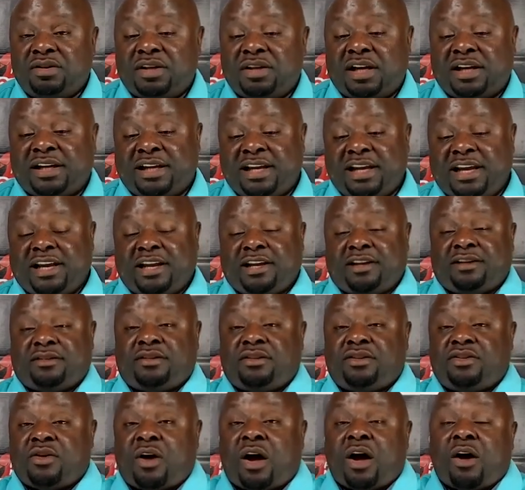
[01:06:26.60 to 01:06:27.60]

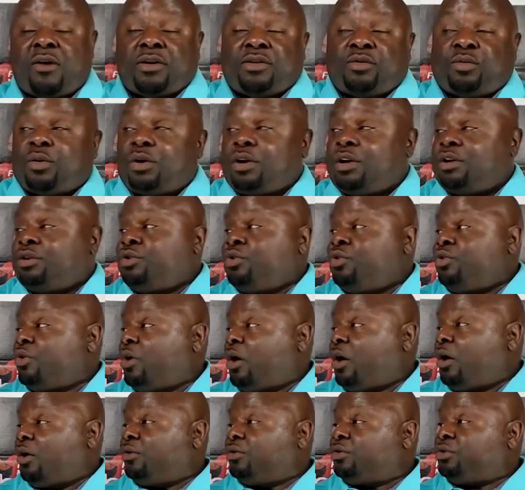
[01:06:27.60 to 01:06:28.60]
Again, you always want to do
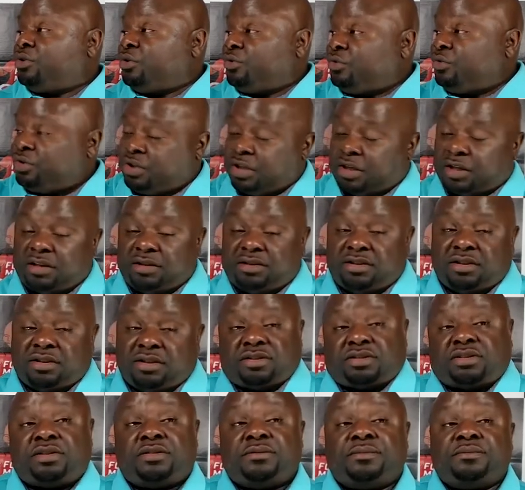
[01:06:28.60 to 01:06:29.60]
your own due
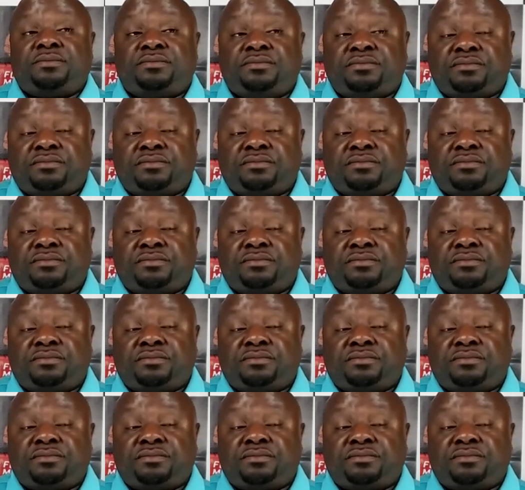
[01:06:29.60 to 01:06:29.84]
diligence,